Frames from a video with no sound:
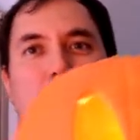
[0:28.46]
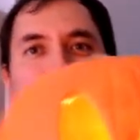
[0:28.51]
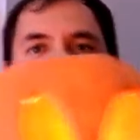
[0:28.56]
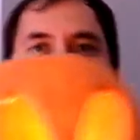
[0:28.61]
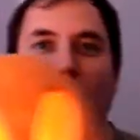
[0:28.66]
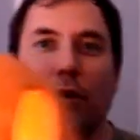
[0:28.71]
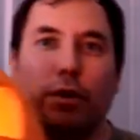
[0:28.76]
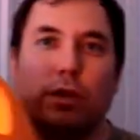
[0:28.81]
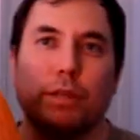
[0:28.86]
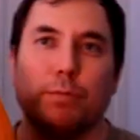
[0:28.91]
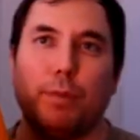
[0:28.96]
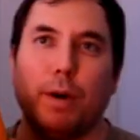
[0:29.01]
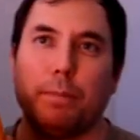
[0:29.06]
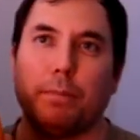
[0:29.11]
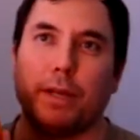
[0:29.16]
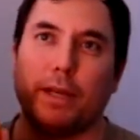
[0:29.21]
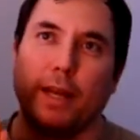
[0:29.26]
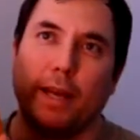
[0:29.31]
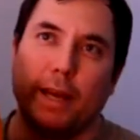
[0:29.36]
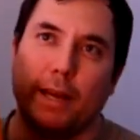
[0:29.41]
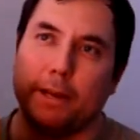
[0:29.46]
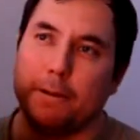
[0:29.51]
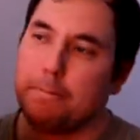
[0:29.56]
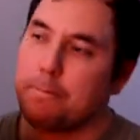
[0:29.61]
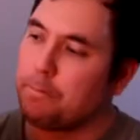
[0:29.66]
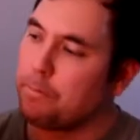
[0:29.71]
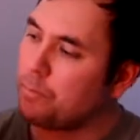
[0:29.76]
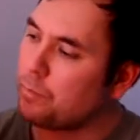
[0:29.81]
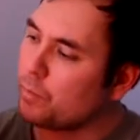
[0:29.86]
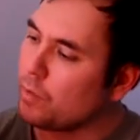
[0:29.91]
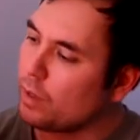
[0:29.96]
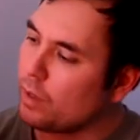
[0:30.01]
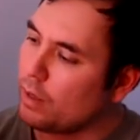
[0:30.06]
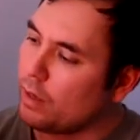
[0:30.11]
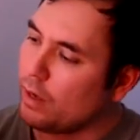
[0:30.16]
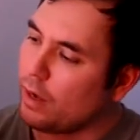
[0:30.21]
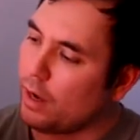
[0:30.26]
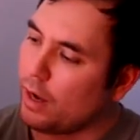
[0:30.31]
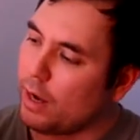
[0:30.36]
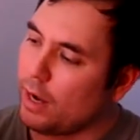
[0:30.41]
So this pumpkin head,
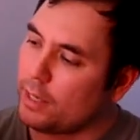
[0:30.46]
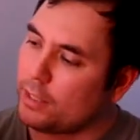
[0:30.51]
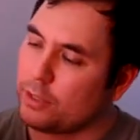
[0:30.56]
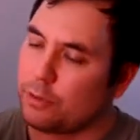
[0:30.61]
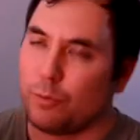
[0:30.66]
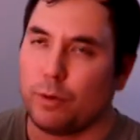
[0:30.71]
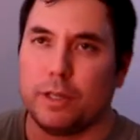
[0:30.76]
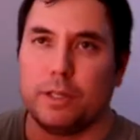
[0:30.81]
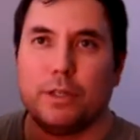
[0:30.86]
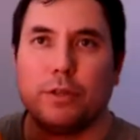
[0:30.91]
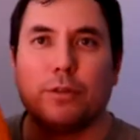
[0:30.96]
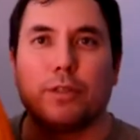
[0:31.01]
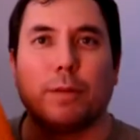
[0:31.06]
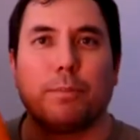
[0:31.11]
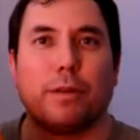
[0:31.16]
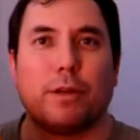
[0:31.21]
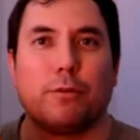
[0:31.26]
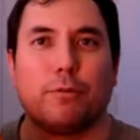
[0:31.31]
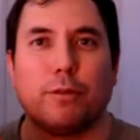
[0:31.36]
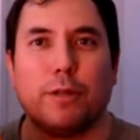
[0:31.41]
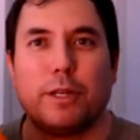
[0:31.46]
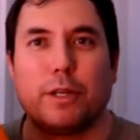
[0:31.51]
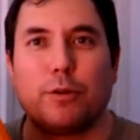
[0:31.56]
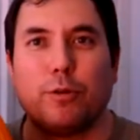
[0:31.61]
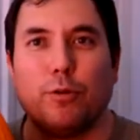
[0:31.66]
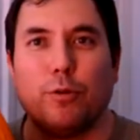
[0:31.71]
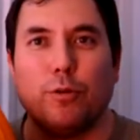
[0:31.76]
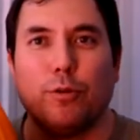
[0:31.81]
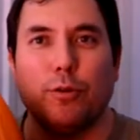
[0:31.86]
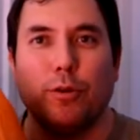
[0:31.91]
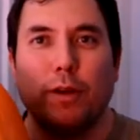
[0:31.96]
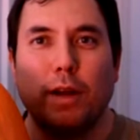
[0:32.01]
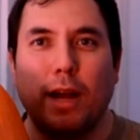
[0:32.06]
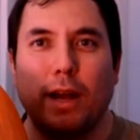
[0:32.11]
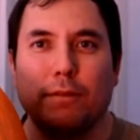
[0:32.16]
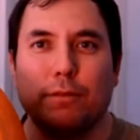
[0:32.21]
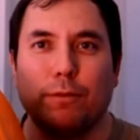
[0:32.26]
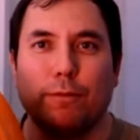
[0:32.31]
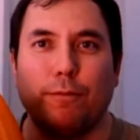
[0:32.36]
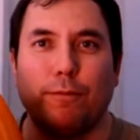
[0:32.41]
I just wanted to do something really cool,
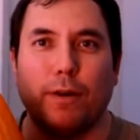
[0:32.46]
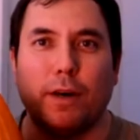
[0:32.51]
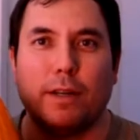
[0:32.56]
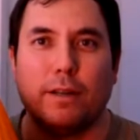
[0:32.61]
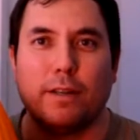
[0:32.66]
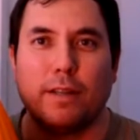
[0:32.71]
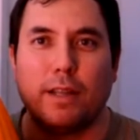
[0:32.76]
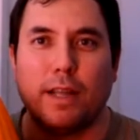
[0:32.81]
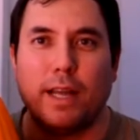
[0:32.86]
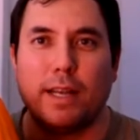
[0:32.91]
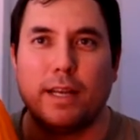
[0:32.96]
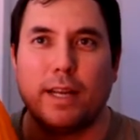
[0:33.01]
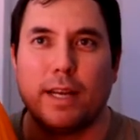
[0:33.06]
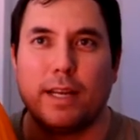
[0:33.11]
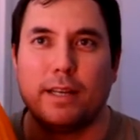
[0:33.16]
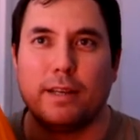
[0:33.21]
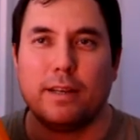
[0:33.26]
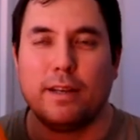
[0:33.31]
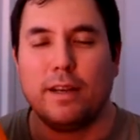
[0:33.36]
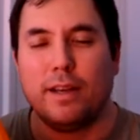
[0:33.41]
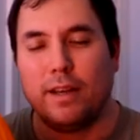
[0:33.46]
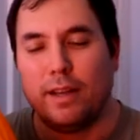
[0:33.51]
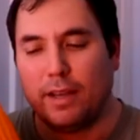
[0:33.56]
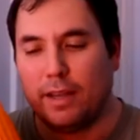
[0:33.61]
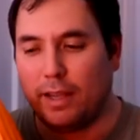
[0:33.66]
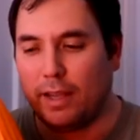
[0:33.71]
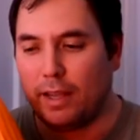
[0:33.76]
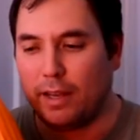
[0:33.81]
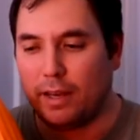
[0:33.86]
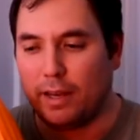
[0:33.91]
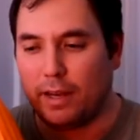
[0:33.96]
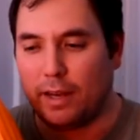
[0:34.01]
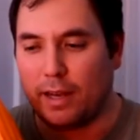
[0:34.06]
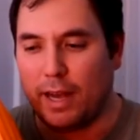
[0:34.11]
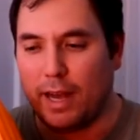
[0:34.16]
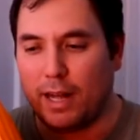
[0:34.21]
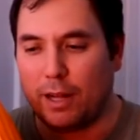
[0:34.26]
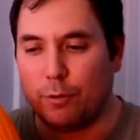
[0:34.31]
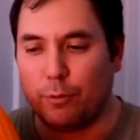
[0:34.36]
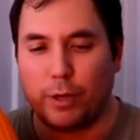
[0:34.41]
have some fun that night. And
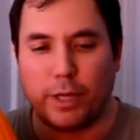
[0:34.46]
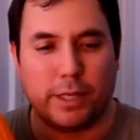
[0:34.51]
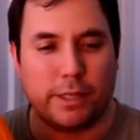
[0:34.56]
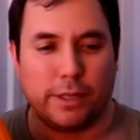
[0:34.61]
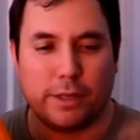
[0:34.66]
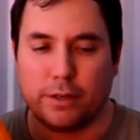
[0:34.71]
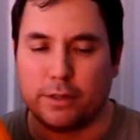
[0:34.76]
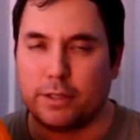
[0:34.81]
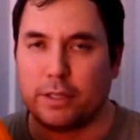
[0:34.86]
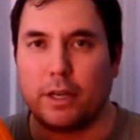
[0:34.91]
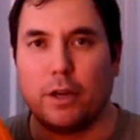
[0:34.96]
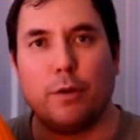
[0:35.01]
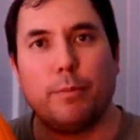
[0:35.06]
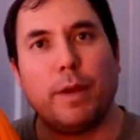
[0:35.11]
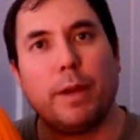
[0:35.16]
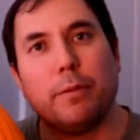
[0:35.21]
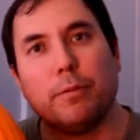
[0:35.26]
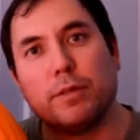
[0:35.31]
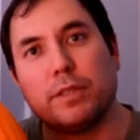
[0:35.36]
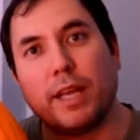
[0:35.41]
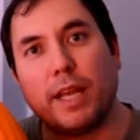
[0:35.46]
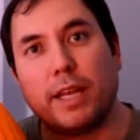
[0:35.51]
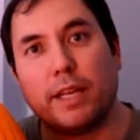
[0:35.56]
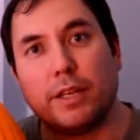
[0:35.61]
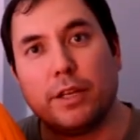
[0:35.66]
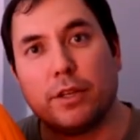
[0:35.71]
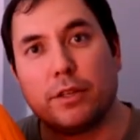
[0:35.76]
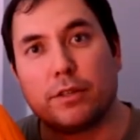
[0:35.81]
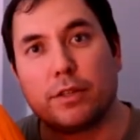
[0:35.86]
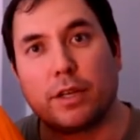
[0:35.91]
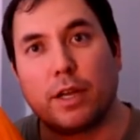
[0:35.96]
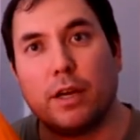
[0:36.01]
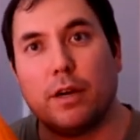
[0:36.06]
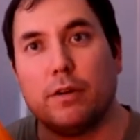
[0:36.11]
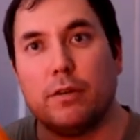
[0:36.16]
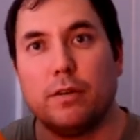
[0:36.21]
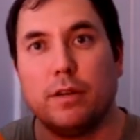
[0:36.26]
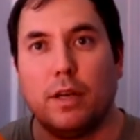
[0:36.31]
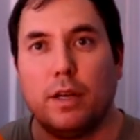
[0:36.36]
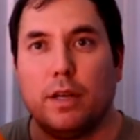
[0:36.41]
Halloween years ago, maybe it was 8 years ago.
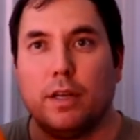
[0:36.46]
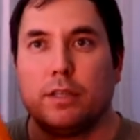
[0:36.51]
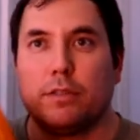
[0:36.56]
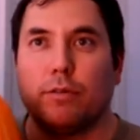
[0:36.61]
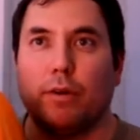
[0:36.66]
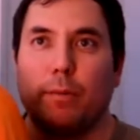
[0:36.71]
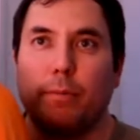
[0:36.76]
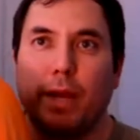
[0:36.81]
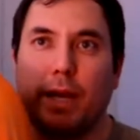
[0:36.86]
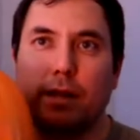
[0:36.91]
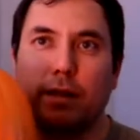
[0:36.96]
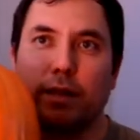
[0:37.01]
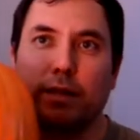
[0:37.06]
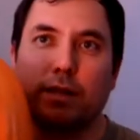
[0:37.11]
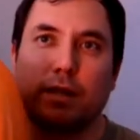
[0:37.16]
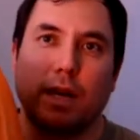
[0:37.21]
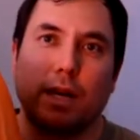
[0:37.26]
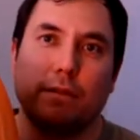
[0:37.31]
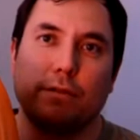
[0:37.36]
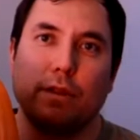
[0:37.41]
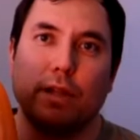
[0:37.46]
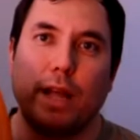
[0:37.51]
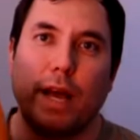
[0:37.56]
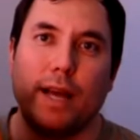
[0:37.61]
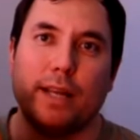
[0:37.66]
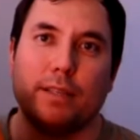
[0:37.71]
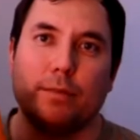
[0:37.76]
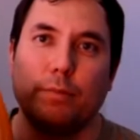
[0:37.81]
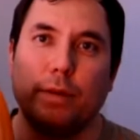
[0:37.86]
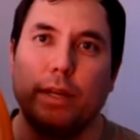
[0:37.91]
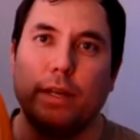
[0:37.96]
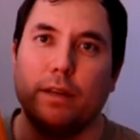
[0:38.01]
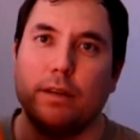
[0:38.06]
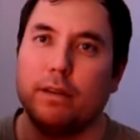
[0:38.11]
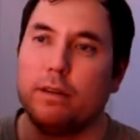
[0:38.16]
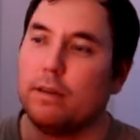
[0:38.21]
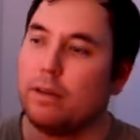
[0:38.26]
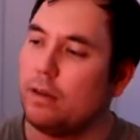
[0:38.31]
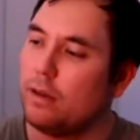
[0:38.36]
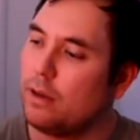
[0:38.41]
So I made this kind of a last minute,
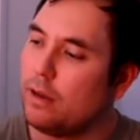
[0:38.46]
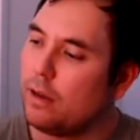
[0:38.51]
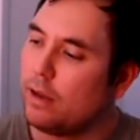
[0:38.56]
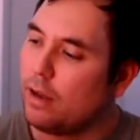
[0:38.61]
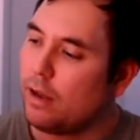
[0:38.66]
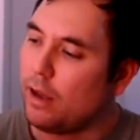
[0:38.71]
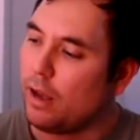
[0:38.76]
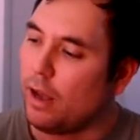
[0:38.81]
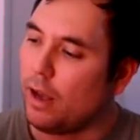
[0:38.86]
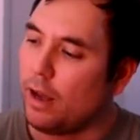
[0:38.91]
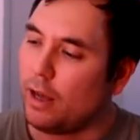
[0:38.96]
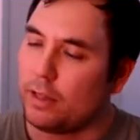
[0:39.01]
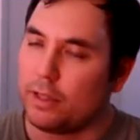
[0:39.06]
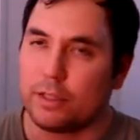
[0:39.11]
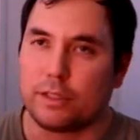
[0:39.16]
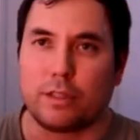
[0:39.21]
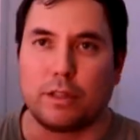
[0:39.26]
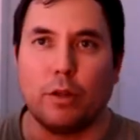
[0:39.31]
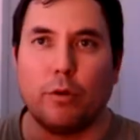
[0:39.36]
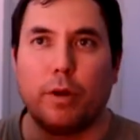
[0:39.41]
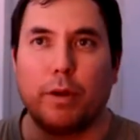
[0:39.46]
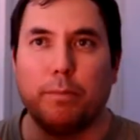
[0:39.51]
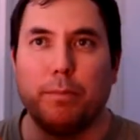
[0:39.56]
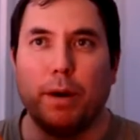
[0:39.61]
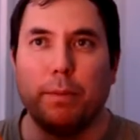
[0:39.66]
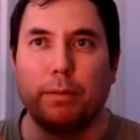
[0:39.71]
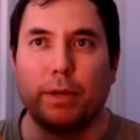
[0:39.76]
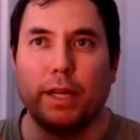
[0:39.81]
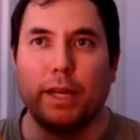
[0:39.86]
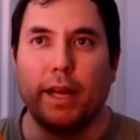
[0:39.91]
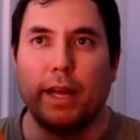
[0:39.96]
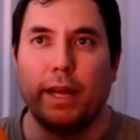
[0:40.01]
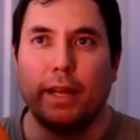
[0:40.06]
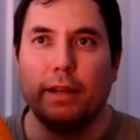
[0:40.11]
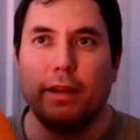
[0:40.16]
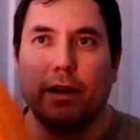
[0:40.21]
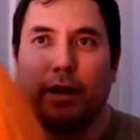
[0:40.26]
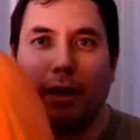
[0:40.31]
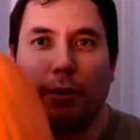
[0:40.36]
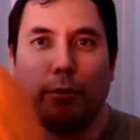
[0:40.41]
this glowing pumpkin head.
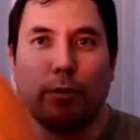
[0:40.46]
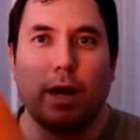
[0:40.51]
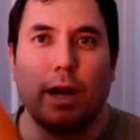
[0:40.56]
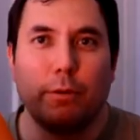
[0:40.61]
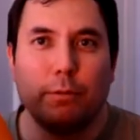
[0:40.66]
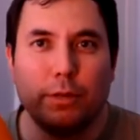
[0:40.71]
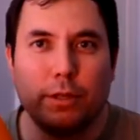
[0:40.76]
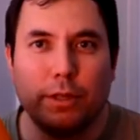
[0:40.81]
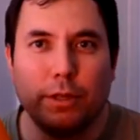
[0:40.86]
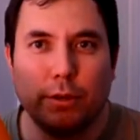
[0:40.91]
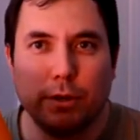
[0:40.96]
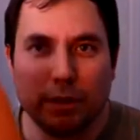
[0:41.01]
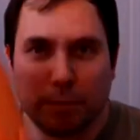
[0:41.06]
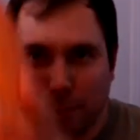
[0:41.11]
And what I would do is